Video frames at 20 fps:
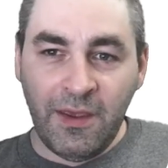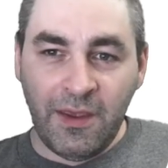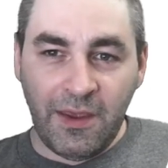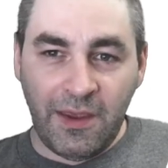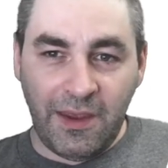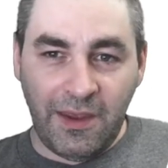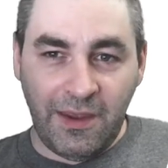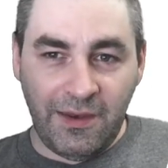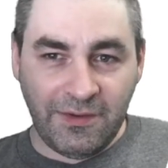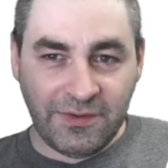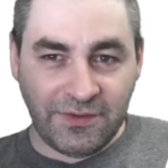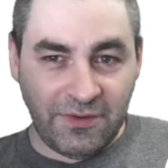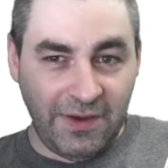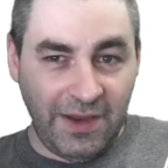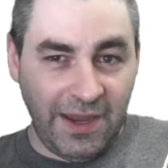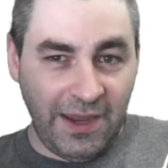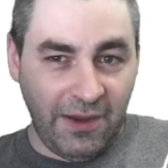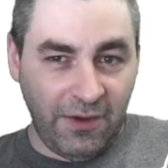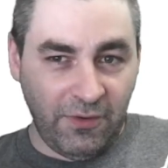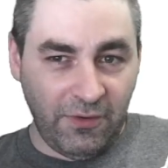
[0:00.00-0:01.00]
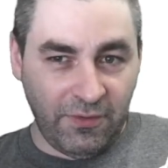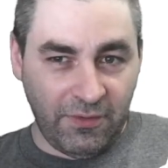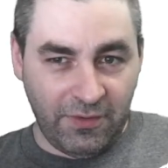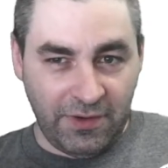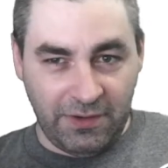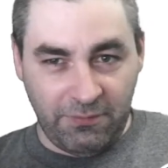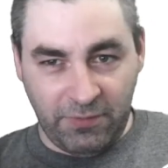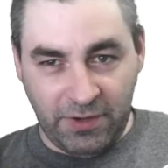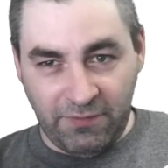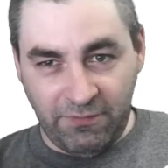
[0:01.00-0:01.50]
And so now,
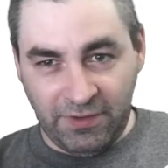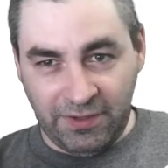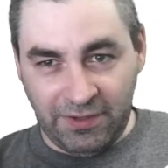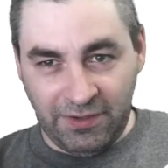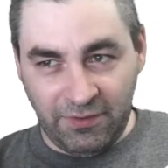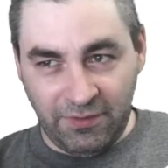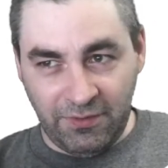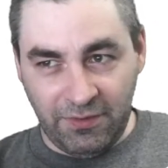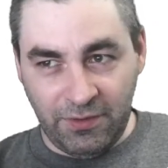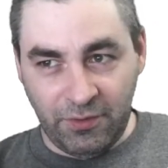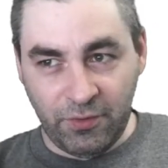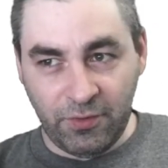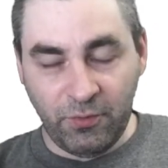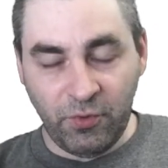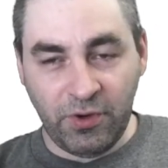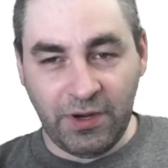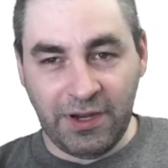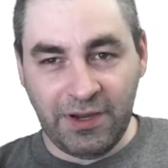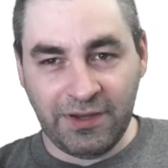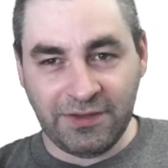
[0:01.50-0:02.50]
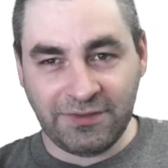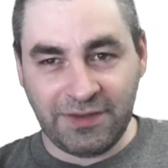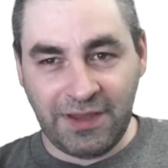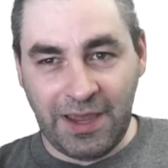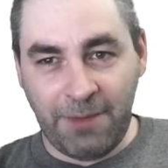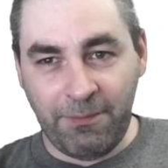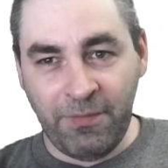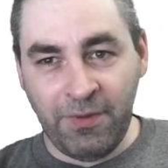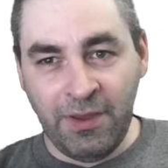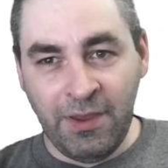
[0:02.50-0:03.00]
and what I've linked here, the normal iOS
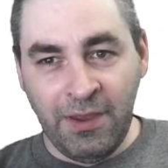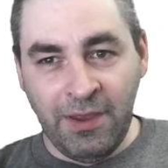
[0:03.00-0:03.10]
app,